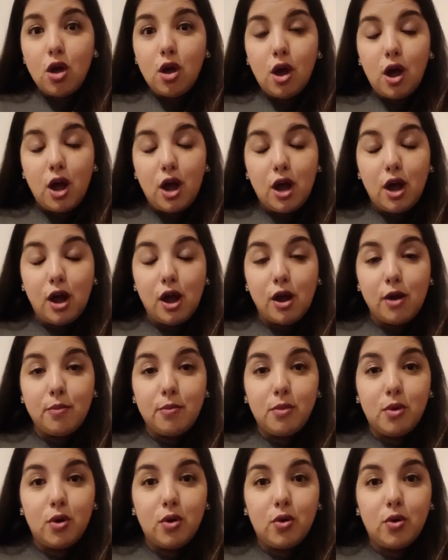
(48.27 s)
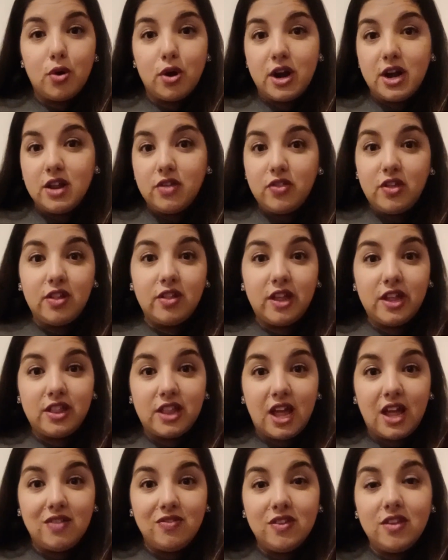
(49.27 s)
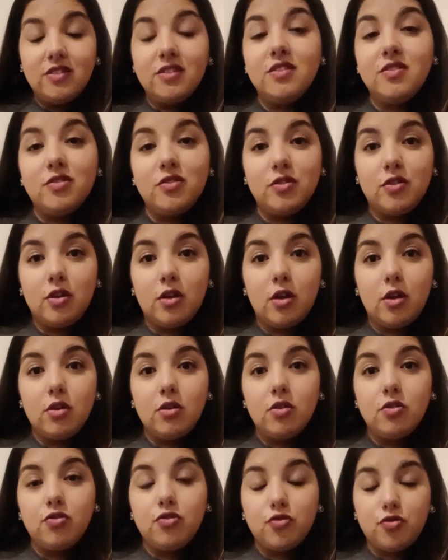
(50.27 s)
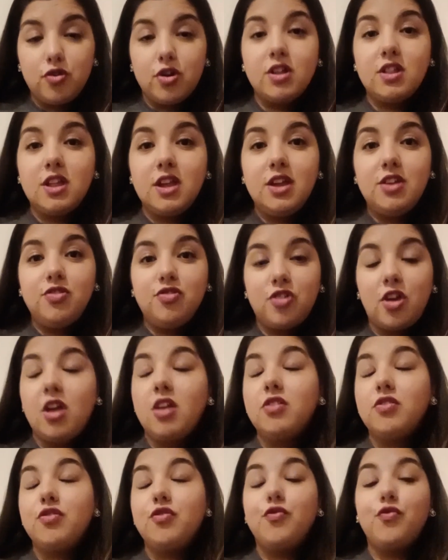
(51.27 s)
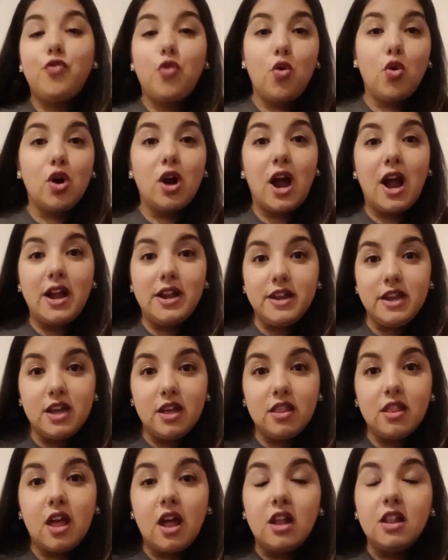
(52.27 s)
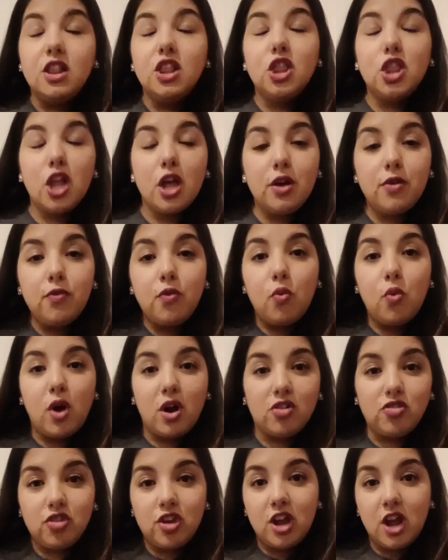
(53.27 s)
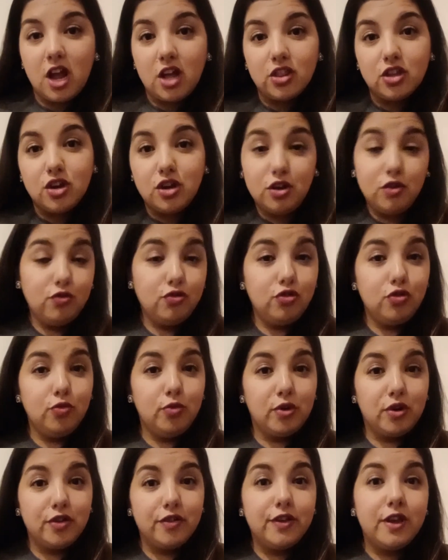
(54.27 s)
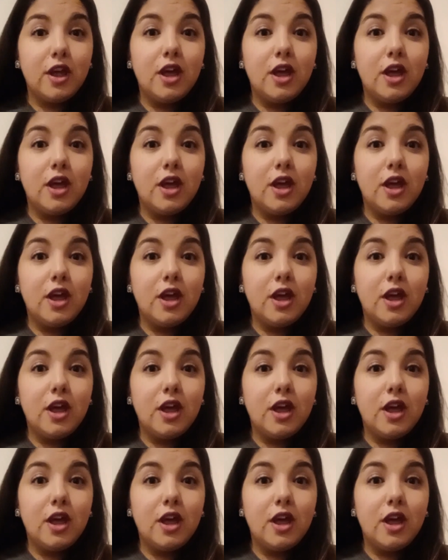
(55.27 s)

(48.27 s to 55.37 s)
or anything like that. This is strictly just for ideas. I love watching other YouTubers